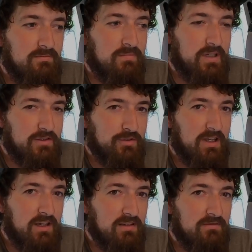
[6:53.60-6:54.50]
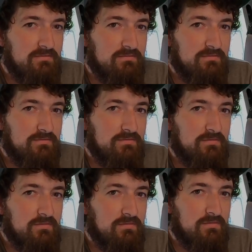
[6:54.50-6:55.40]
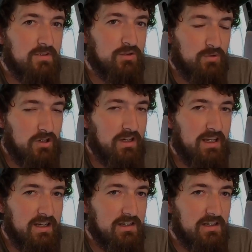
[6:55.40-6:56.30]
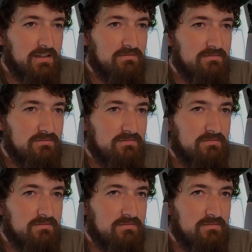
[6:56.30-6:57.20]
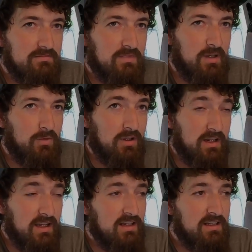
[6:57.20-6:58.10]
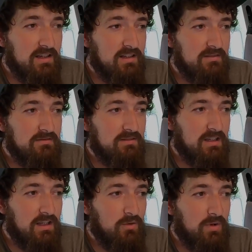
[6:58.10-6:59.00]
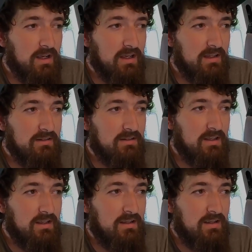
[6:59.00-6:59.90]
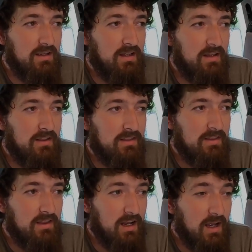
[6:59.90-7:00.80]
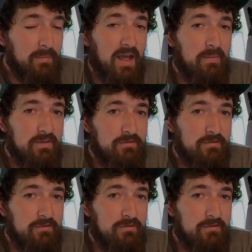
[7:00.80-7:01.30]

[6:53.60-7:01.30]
But it's okay, because we're going to get it done. We're going to get it done in a way that I'm happy